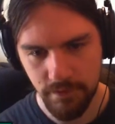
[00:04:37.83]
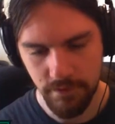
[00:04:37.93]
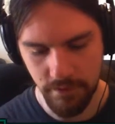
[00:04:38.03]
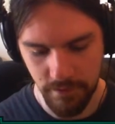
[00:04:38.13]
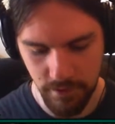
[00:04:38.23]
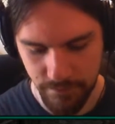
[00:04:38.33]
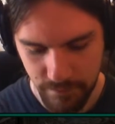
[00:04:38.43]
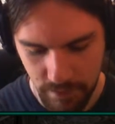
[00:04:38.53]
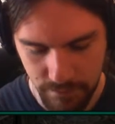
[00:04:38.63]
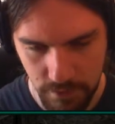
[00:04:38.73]
there you go.
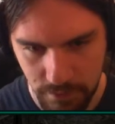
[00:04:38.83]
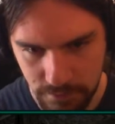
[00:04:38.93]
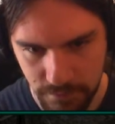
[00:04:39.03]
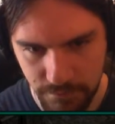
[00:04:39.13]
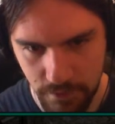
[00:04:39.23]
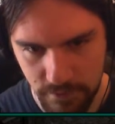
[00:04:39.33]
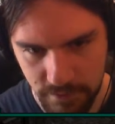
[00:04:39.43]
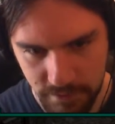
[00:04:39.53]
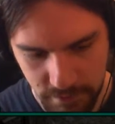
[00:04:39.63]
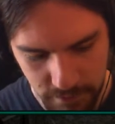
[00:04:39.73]
If you go to
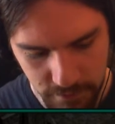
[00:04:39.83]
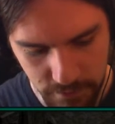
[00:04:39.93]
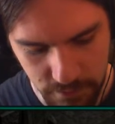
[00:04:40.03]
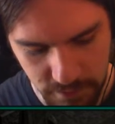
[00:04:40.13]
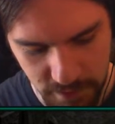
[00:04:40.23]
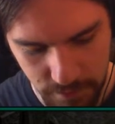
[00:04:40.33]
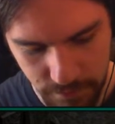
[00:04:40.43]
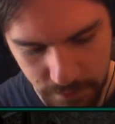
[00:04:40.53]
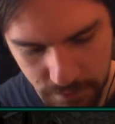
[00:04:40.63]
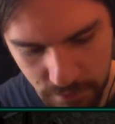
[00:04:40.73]
forward, you jump
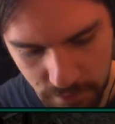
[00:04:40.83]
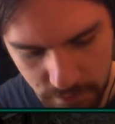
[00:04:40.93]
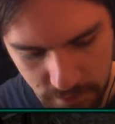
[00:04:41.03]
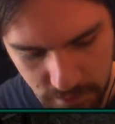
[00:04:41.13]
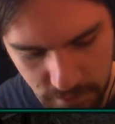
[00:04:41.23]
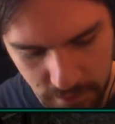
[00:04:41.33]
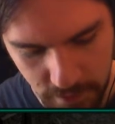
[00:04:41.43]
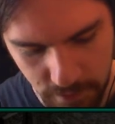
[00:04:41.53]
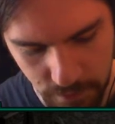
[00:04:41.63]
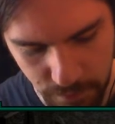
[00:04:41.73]

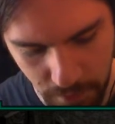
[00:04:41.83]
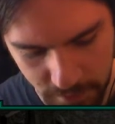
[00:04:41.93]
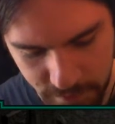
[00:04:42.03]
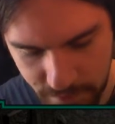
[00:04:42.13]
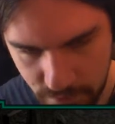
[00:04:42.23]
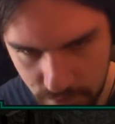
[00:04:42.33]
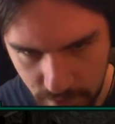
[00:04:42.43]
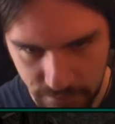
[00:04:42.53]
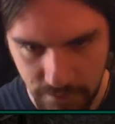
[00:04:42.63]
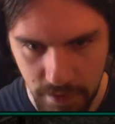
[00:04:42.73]
and you pause buffer
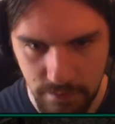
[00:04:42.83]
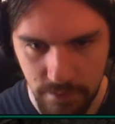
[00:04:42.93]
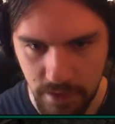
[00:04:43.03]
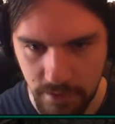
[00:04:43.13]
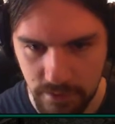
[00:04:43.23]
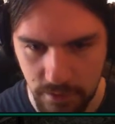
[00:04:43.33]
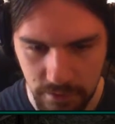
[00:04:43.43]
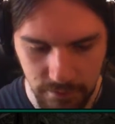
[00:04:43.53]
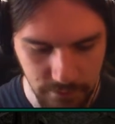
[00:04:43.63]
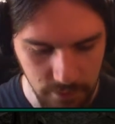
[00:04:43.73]
one frame without
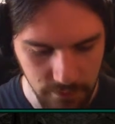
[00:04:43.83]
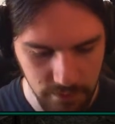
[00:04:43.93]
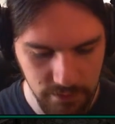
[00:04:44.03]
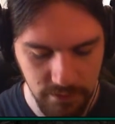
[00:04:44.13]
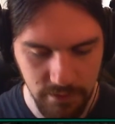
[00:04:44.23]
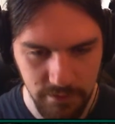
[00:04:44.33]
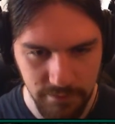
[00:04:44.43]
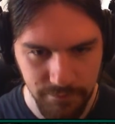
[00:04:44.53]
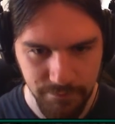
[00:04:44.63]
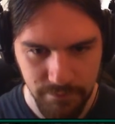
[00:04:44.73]
holding forward,
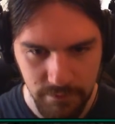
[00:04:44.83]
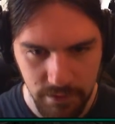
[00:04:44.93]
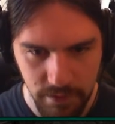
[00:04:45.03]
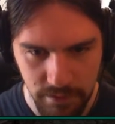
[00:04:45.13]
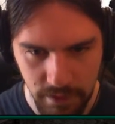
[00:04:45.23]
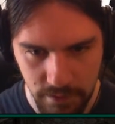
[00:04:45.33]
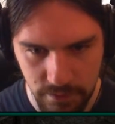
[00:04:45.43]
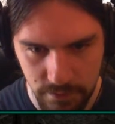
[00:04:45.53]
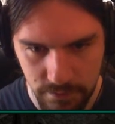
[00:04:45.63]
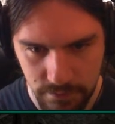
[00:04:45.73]
and then
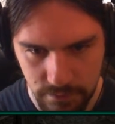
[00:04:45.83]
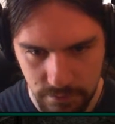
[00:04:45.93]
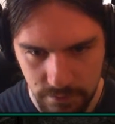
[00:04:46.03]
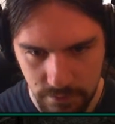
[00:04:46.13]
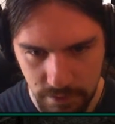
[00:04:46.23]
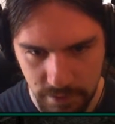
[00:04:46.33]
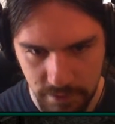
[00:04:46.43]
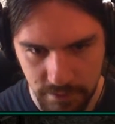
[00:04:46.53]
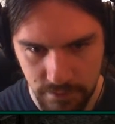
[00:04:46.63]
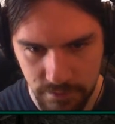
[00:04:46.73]
you
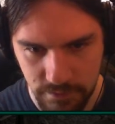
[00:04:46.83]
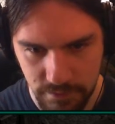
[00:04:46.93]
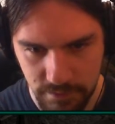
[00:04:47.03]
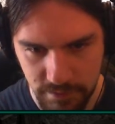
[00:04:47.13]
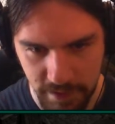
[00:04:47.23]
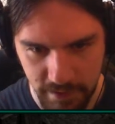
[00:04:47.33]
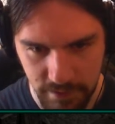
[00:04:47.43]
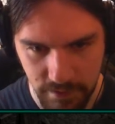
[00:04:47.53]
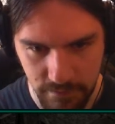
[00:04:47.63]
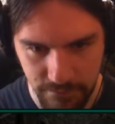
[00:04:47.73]
take
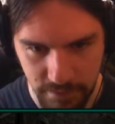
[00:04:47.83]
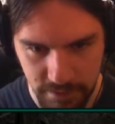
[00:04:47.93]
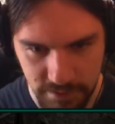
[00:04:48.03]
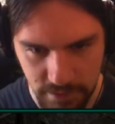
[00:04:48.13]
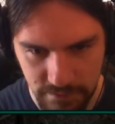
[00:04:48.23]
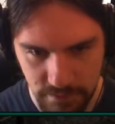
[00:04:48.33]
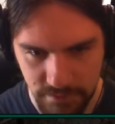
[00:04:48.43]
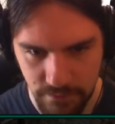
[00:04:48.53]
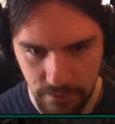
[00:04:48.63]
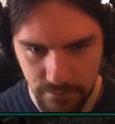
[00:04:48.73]
the first
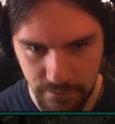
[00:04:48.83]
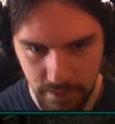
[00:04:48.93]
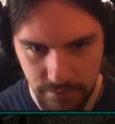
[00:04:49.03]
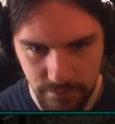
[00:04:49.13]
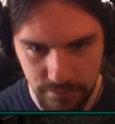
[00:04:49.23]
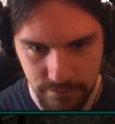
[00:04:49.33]
untransformed frame,